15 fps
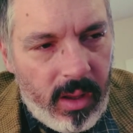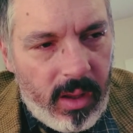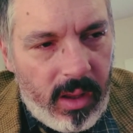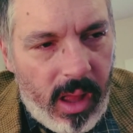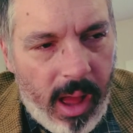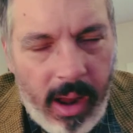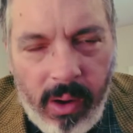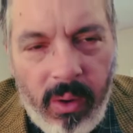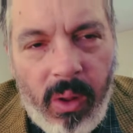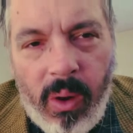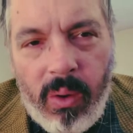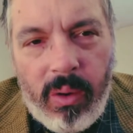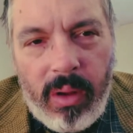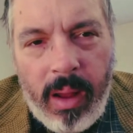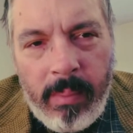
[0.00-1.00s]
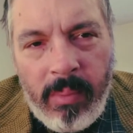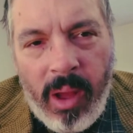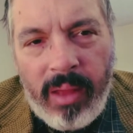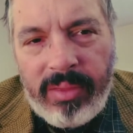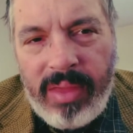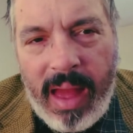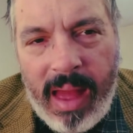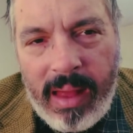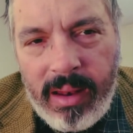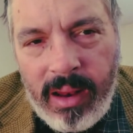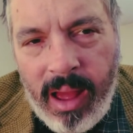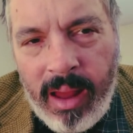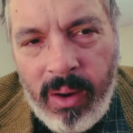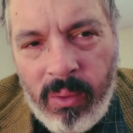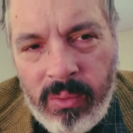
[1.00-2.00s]
I don't know. I'm not that,
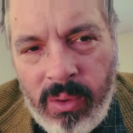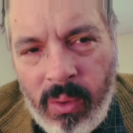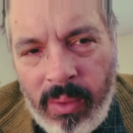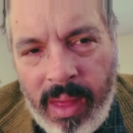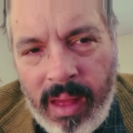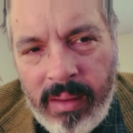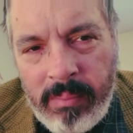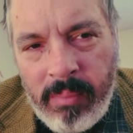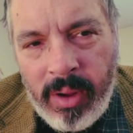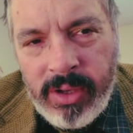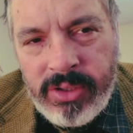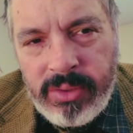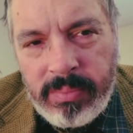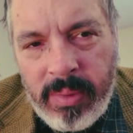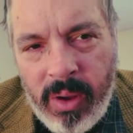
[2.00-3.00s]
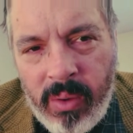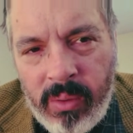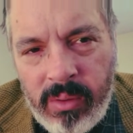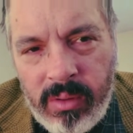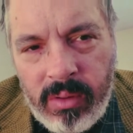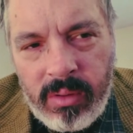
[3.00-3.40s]
I don't know that much about